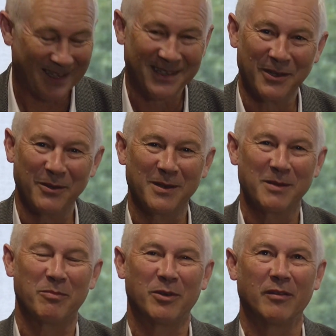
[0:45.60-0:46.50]
So
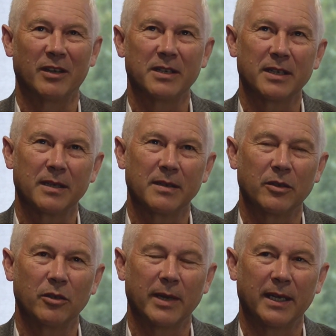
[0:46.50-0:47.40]
as Vice-Chancellor
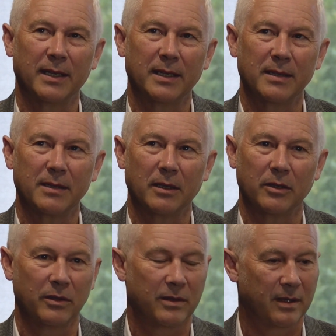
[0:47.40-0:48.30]
Humanities, I
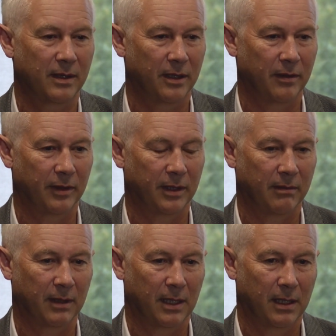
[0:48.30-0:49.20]
do sit over
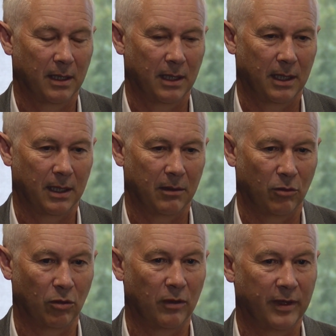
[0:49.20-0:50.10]

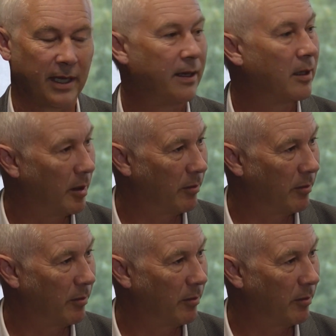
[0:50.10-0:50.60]
all of the academic